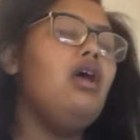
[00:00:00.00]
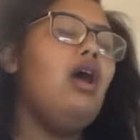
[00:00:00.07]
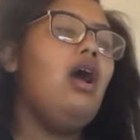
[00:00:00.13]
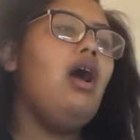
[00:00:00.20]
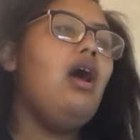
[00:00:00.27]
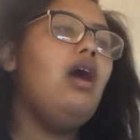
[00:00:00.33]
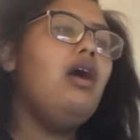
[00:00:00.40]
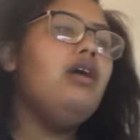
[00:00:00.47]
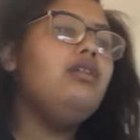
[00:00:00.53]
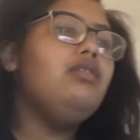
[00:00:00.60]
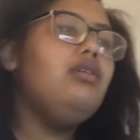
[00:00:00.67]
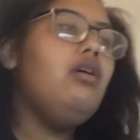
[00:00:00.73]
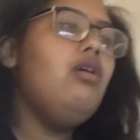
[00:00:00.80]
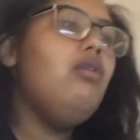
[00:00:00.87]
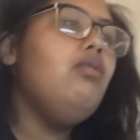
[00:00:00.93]
I
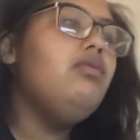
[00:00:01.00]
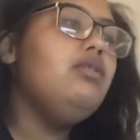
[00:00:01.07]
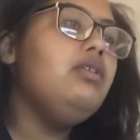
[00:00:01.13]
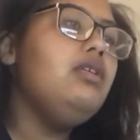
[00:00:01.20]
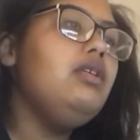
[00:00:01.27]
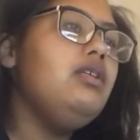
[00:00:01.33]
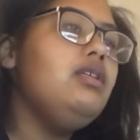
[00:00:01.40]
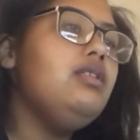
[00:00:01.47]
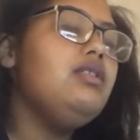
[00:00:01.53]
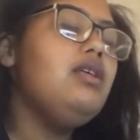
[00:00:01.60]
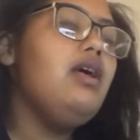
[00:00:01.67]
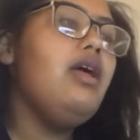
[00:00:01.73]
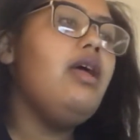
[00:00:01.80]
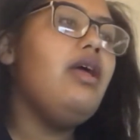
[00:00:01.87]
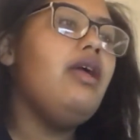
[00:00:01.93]
don't need to
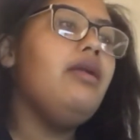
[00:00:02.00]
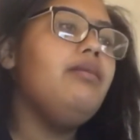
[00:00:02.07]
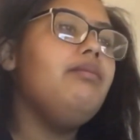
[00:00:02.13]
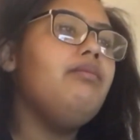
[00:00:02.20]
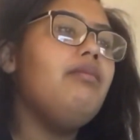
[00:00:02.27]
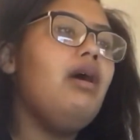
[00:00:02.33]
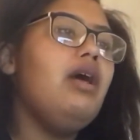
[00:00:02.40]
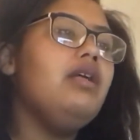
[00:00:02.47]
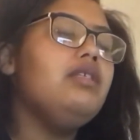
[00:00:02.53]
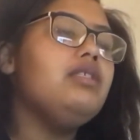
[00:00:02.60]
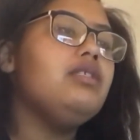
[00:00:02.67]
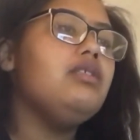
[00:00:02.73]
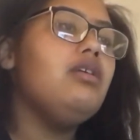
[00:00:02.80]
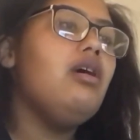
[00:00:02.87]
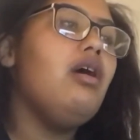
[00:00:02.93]
hang my
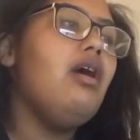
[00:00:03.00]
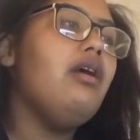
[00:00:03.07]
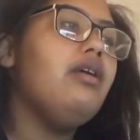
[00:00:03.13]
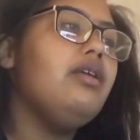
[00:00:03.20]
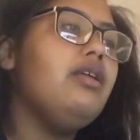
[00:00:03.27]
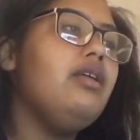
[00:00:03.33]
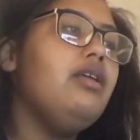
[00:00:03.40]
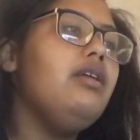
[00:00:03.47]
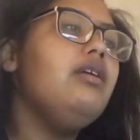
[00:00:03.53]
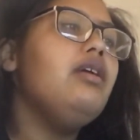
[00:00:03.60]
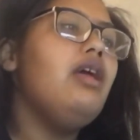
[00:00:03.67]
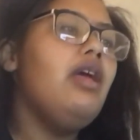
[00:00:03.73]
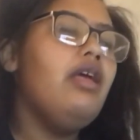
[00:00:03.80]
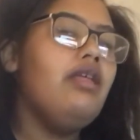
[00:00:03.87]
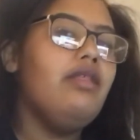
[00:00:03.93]
stocking
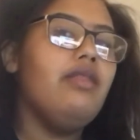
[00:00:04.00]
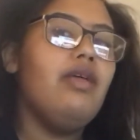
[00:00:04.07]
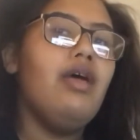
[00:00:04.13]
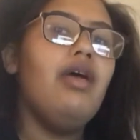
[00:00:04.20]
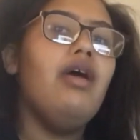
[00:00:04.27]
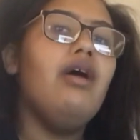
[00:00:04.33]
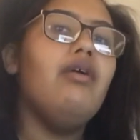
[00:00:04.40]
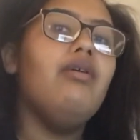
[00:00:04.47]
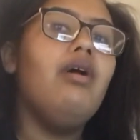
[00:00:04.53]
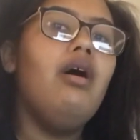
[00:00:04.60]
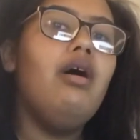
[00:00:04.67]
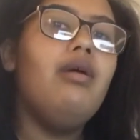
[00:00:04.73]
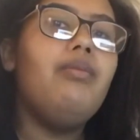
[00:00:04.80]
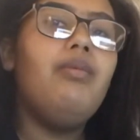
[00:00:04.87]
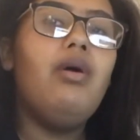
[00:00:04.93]
there
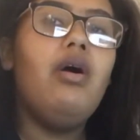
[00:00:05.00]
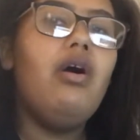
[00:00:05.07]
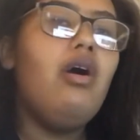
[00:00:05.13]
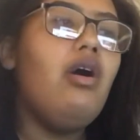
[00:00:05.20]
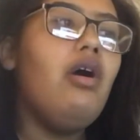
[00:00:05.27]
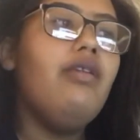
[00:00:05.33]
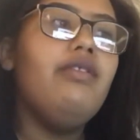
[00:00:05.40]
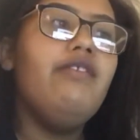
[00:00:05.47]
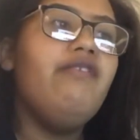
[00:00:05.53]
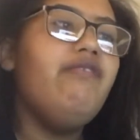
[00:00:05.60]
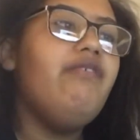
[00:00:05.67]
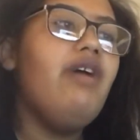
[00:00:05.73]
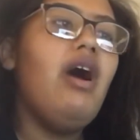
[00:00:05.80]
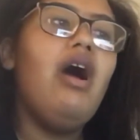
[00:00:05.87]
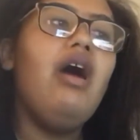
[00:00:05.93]
upon the
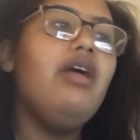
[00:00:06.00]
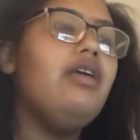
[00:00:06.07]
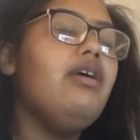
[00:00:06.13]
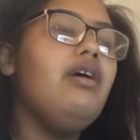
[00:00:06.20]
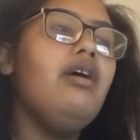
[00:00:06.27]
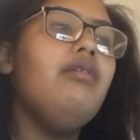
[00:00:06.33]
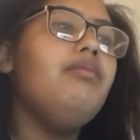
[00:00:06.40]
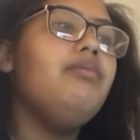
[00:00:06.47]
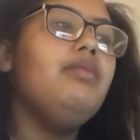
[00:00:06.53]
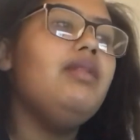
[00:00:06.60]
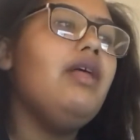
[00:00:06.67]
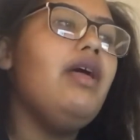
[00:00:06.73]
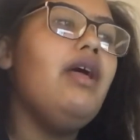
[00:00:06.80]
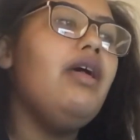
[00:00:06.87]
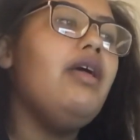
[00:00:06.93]

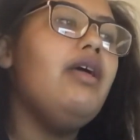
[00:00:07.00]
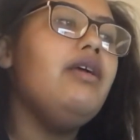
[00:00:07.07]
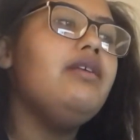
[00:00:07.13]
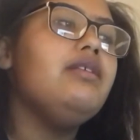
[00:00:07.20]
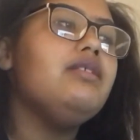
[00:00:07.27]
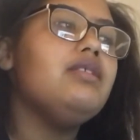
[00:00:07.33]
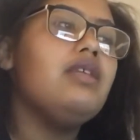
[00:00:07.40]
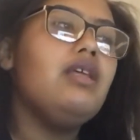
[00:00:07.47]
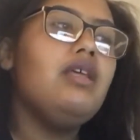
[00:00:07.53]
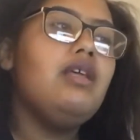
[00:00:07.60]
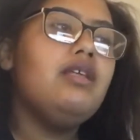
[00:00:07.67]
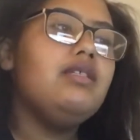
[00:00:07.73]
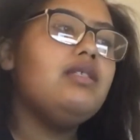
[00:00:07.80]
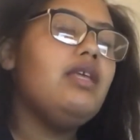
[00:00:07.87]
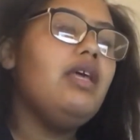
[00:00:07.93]
fireplace.
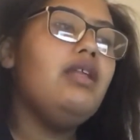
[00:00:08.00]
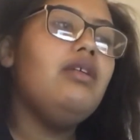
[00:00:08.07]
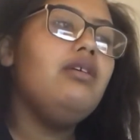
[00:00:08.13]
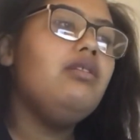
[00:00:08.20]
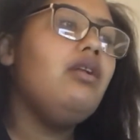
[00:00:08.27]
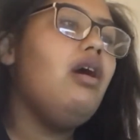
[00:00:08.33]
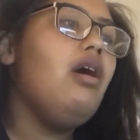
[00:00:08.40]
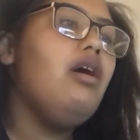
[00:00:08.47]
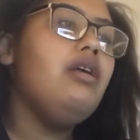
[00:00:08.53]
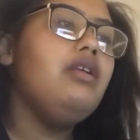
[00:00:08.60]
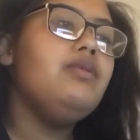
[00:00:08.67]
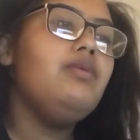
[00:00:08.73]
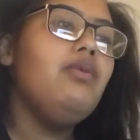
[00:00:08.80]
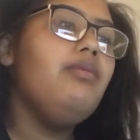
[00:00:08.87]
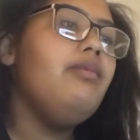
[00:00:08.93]
Santa Claus
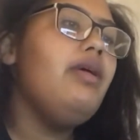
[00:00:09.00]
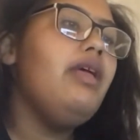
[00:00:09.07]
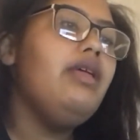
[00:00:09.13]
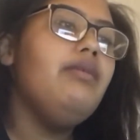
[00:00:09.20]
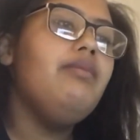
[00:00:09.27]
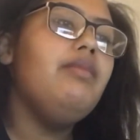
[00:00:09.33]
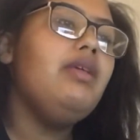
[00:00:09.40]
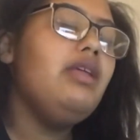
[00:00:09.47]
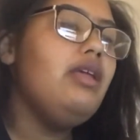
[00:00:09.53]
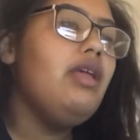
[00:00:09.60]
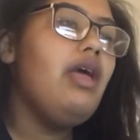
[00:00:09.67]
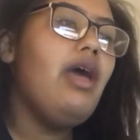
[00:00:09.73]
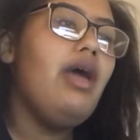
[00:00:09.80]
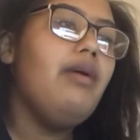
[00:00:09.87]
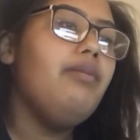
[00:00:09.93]
will make me
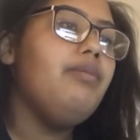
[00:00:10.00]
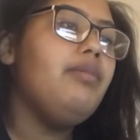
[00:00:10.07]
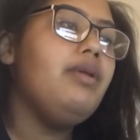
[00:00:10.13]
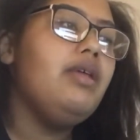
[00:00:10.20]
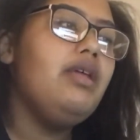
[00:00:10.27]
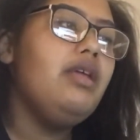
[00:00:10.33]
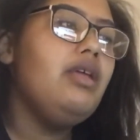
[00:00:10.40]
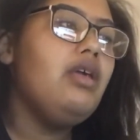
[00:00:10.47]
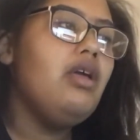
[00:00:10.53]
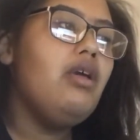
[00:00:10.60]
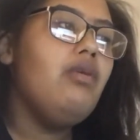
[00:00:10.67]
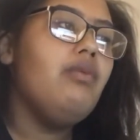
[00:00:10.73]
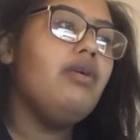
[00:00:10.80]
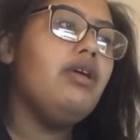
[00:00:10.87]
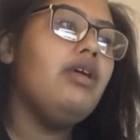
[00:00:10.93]
happy
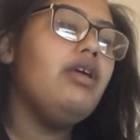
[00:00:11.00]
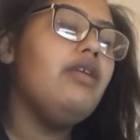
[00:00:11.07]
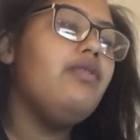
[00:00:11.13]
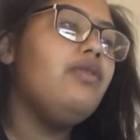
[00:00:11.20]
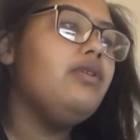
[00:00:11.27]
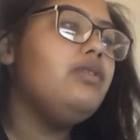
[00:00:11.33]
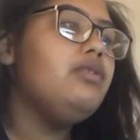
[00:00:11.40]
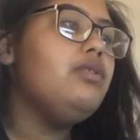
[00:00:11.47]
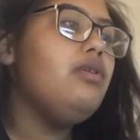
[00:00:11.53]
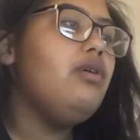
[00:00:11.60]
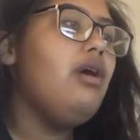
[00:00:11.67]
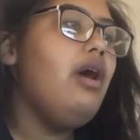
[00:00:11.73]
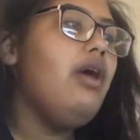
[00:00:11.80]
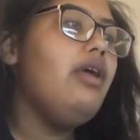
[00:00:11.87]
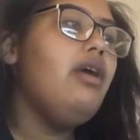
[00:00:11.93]
with the
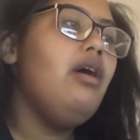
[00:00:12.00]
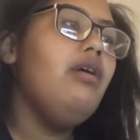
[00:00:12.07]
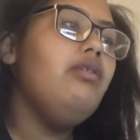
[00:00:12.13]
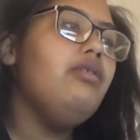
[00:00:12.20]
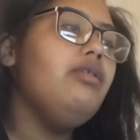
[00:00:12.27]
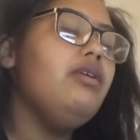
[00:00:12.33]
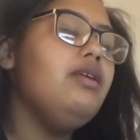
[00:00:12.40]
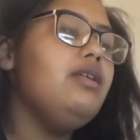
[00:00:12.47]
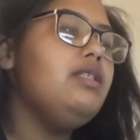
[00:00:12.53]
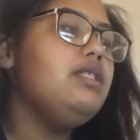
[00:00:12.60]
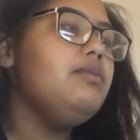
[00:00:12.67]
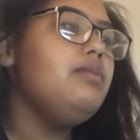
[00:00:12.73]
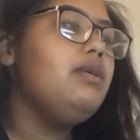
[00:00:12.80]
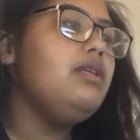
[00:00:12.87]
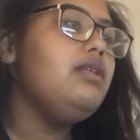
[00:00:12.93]
toy on
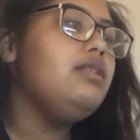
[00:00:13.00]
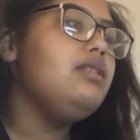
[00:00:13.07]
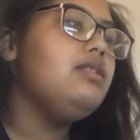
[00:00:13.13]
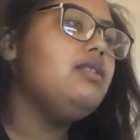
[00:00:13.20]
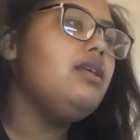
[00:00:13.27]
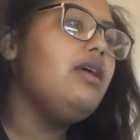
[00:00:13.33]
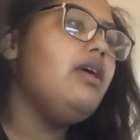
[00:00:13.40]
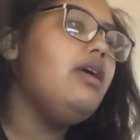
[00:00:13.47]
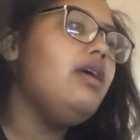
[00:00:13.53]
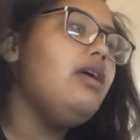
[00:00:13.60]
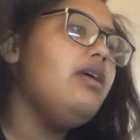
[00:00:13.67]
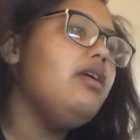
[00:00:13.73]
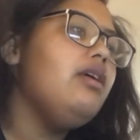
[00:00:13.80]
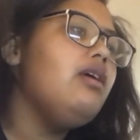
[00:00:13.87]
Christmas Day.